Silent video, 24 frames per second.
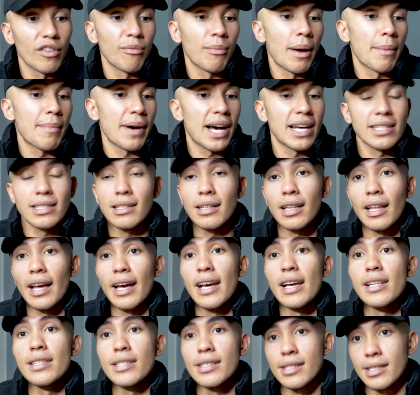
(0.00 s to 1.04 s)
of my past
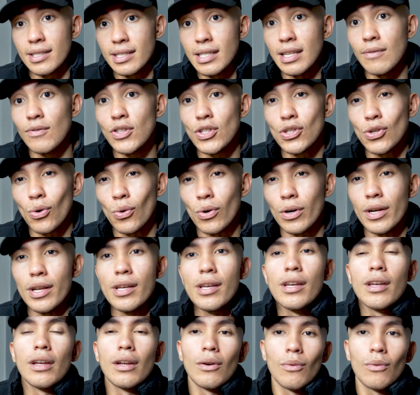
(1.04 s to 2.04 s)
clients, Steven Story.